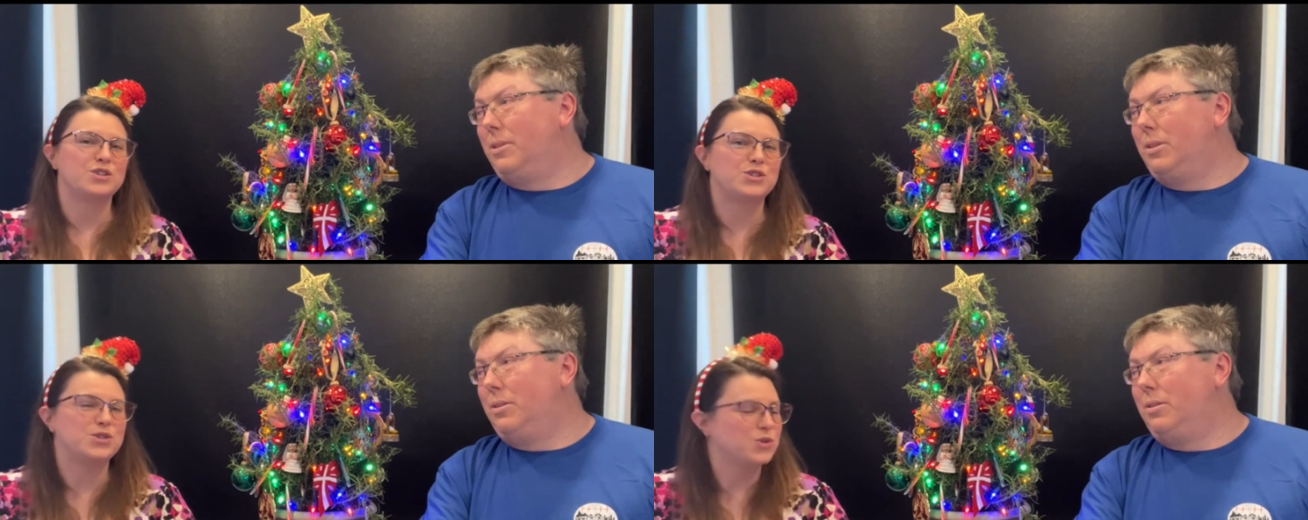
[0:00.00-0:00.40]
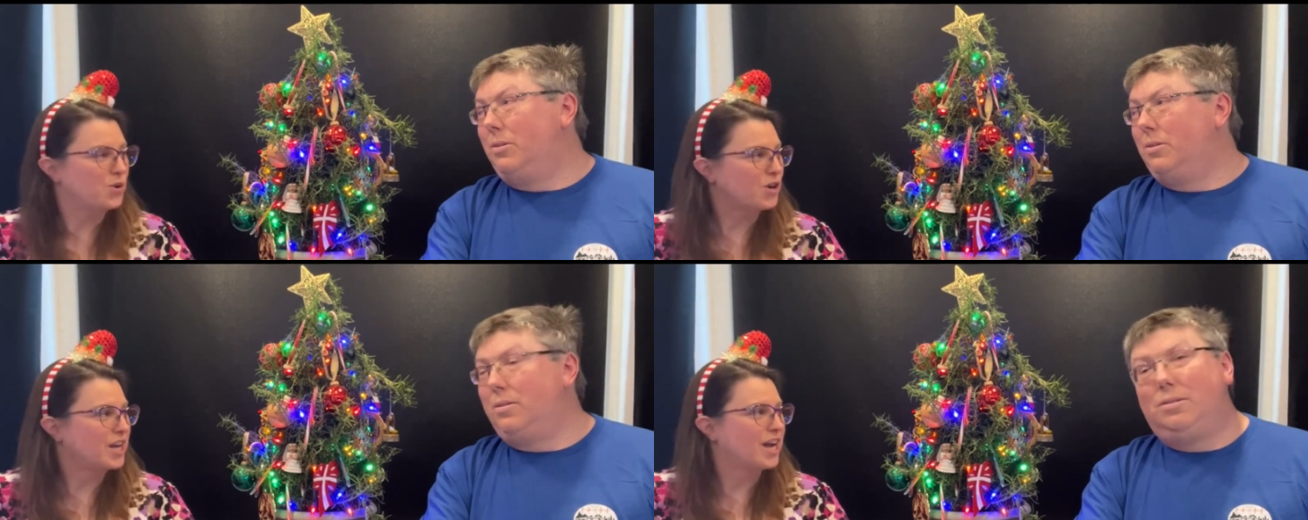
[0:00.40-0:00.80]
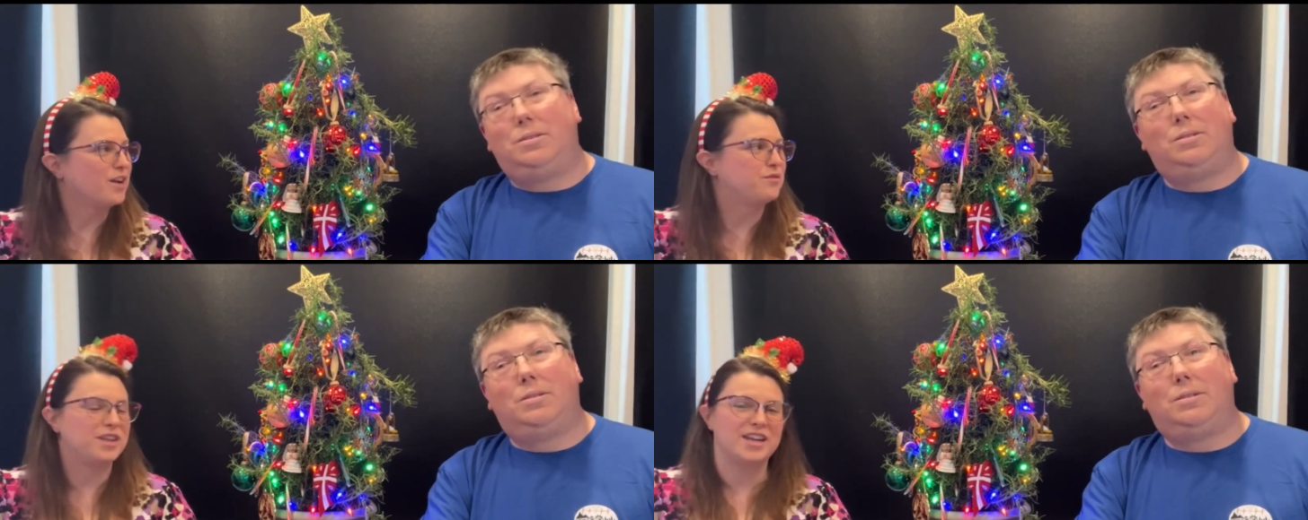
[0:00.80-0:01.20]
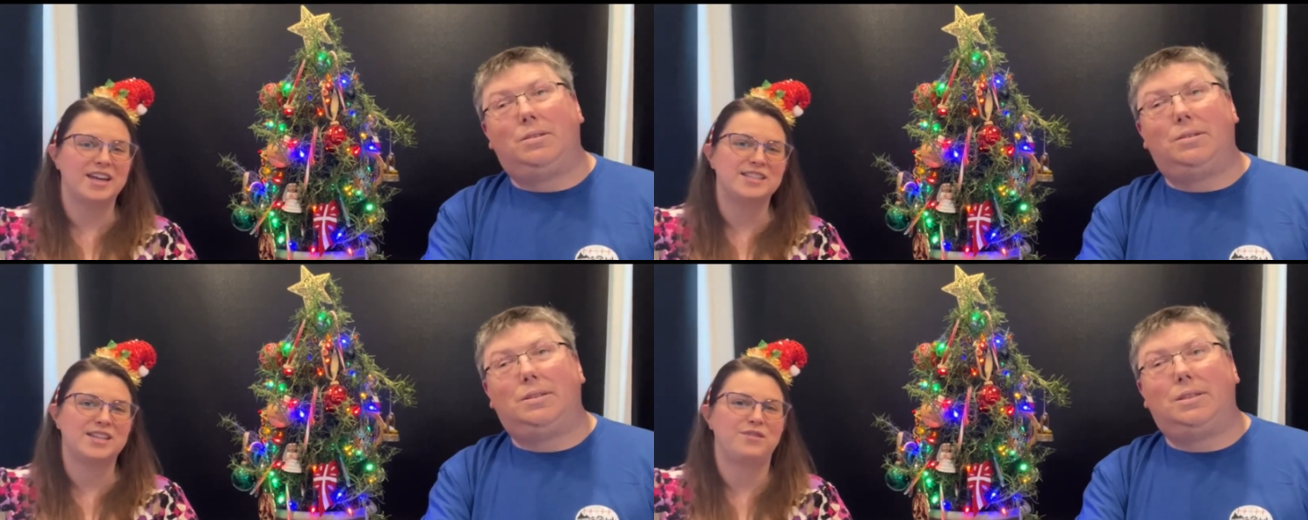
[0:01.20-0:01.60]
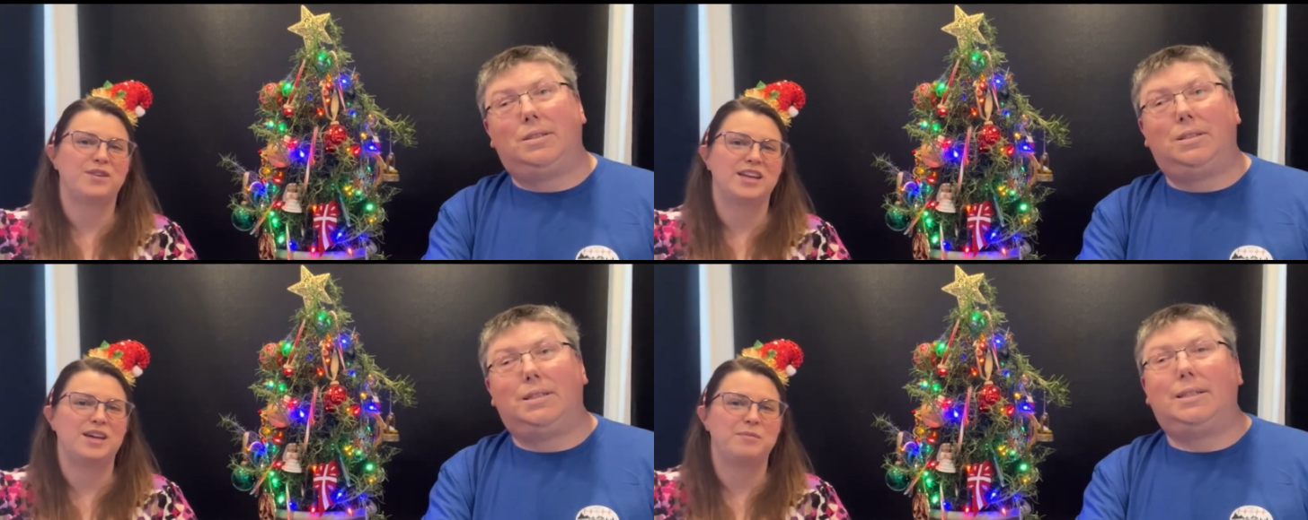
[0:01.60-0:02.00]
Speaker 1: story of the
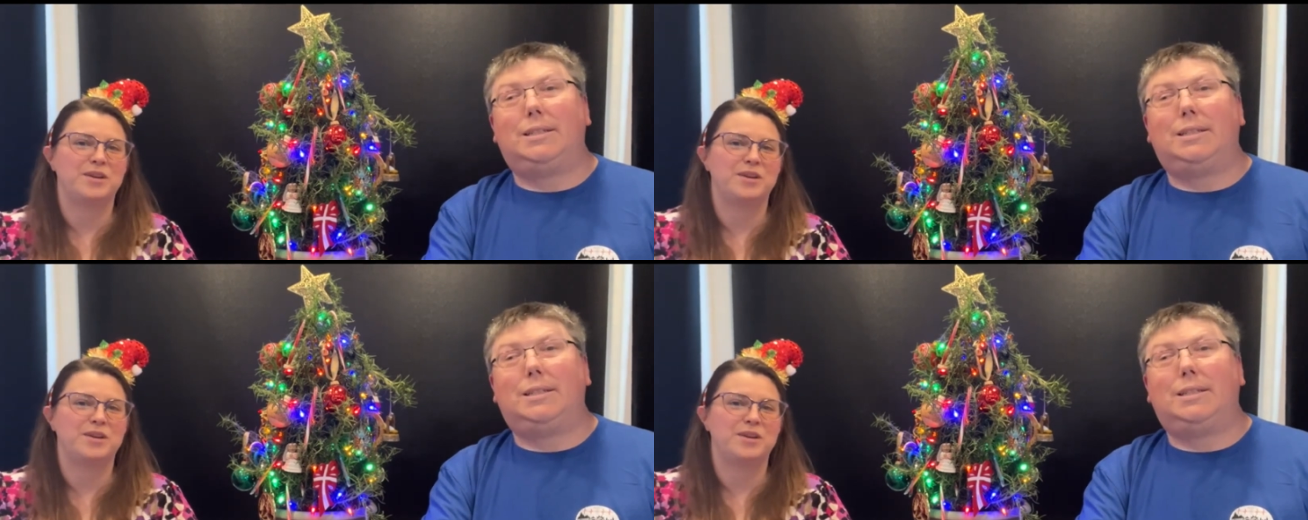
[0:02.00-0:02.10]
Nativity